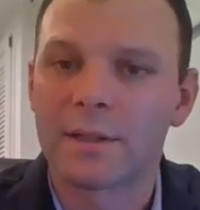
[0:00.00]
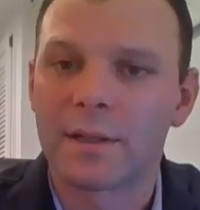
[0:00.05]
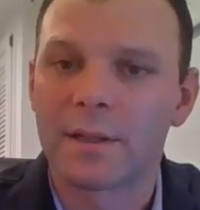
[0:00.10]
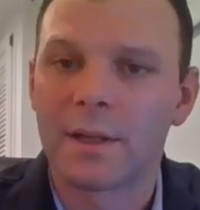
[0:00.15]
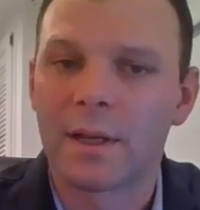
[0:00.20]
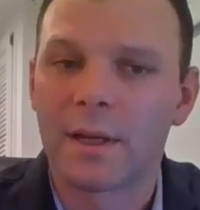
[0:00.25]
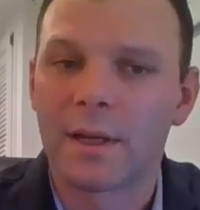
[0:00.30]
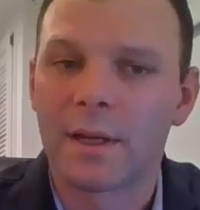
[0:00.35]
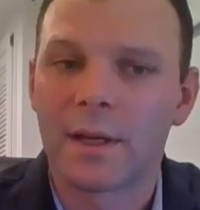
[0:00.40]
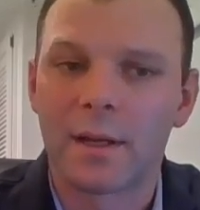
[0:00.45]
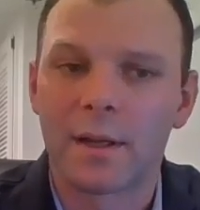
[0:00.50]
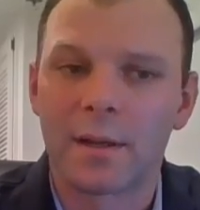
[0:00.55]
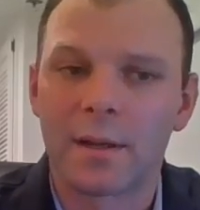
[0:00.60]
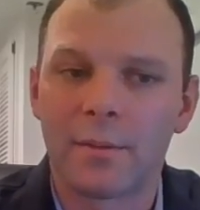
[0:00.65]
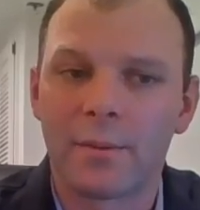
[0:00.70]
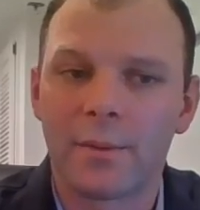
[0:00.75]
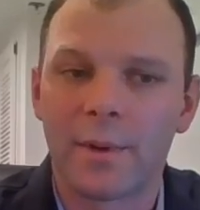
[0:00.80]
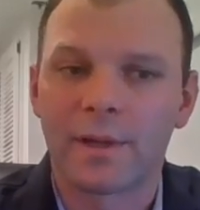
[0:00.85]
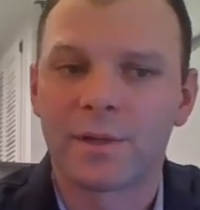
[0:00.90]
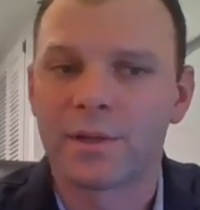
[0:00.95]
And
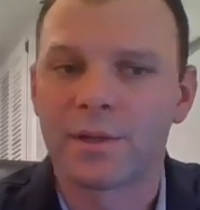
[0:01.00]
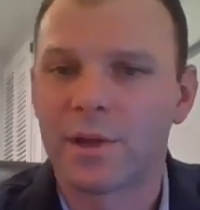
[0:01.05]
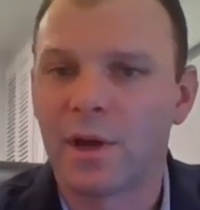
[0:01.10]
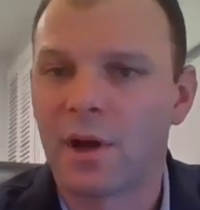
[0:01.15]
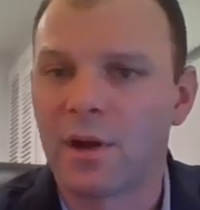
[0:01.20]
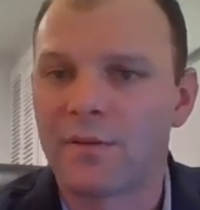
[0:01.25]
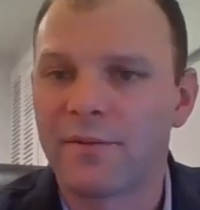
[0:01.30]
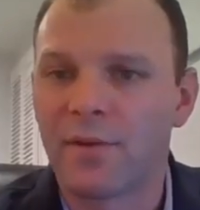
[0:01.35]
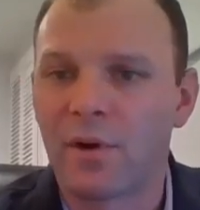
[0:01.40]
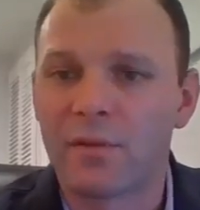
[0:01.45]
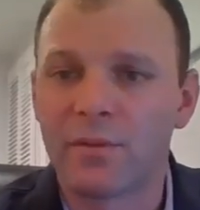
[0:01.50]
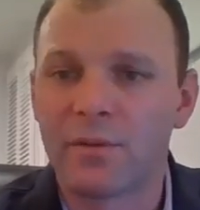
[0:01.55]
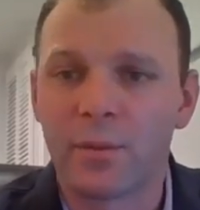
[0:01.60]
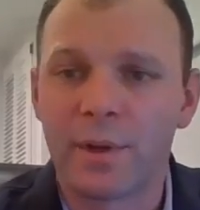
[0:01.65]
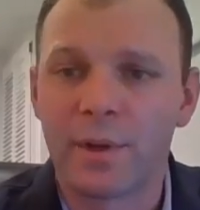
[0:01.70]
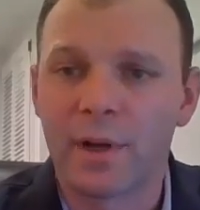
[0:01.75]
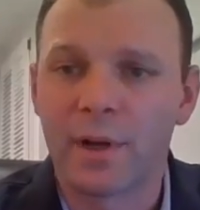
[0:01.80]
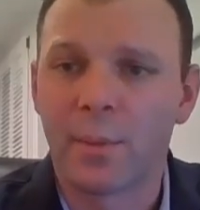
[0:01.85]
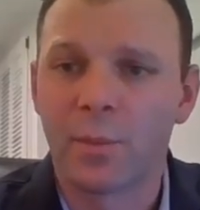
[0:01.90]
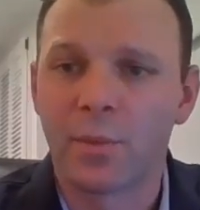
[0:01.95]
we actually got involved
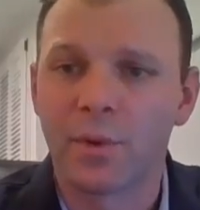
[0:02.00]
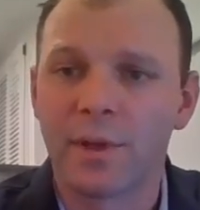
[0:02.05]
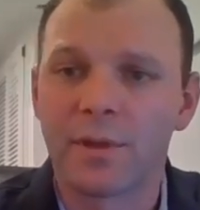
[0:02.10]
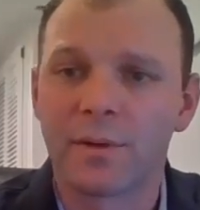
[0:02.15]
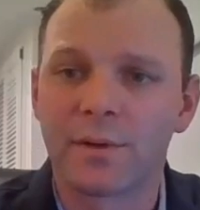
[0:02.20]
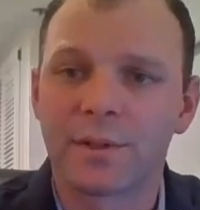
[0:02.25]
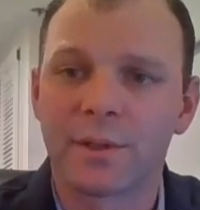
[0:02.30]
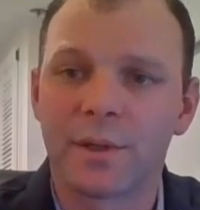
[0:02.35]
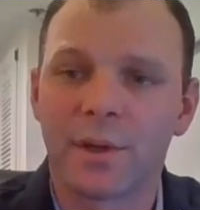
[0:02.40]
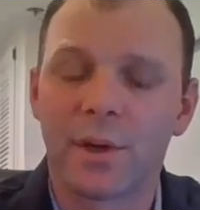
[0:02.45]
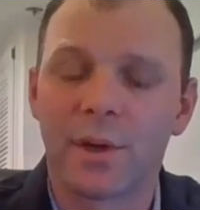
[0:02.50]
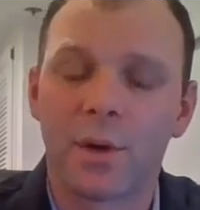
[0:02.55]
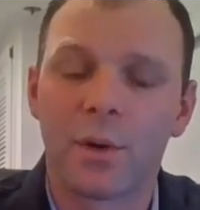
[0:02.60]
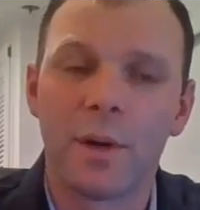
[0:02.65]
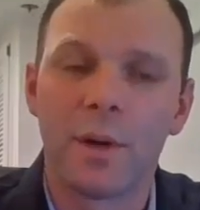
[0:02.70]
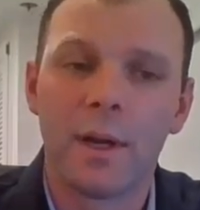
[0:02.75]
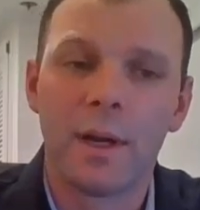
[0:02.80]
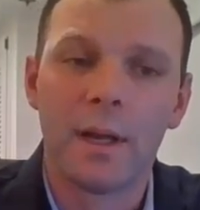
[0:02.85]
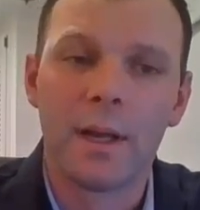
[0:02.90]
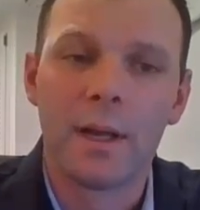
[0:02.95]
with it a couple years
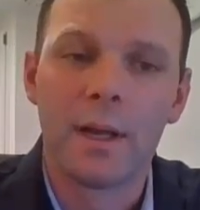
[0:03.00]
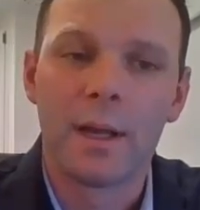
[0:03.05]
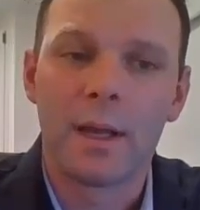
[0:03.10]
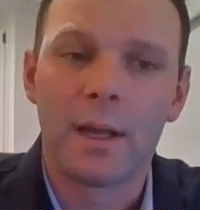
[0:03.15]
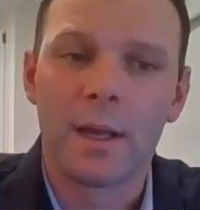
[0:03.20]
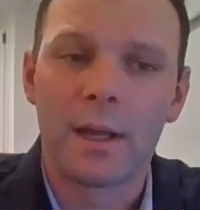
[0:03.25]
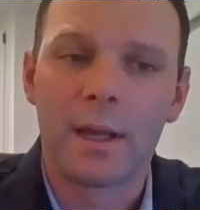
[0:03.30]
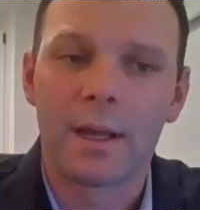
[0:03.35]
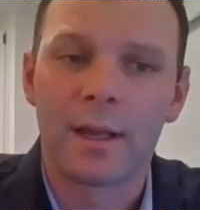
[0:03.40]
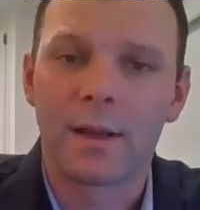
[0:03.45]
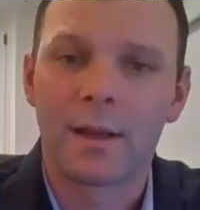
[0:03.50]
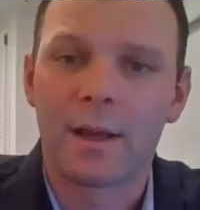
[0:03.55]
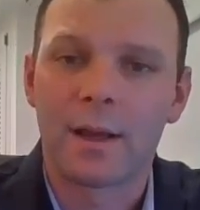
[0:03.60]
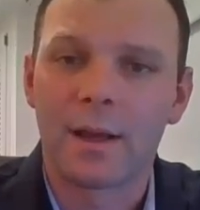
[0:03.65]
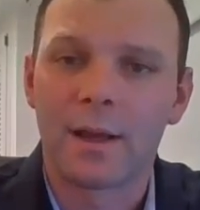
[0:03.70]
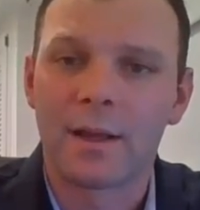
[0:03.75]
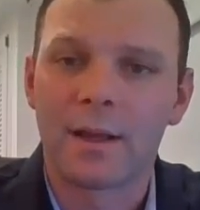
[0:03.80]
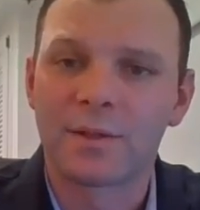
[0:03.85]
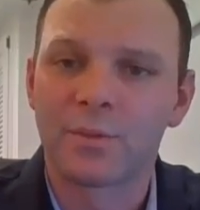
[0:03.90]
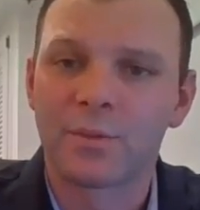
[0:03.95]
ago, and
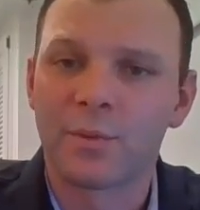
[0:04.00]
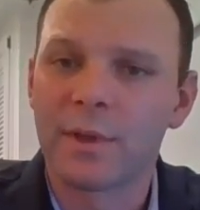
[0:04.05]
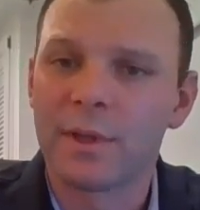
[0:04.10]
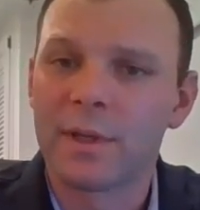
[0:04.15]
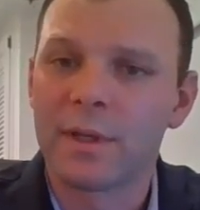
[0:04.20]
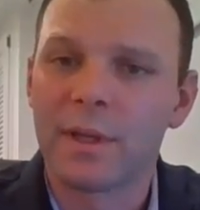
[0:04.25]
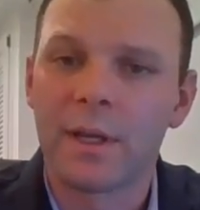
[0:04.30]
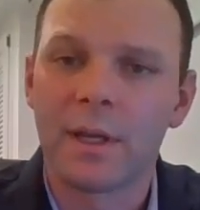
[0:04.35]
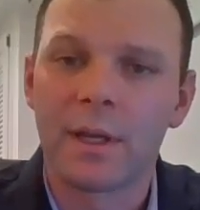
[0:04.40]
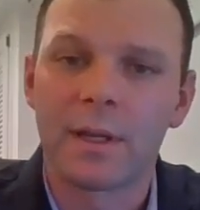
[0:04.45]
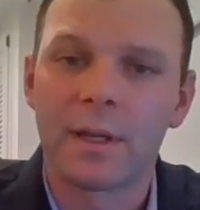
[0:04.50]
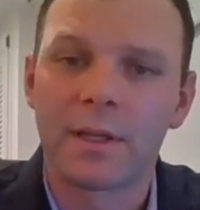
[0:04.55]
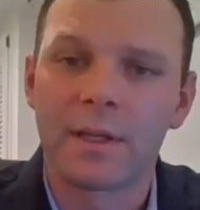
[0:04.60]
it's really neat.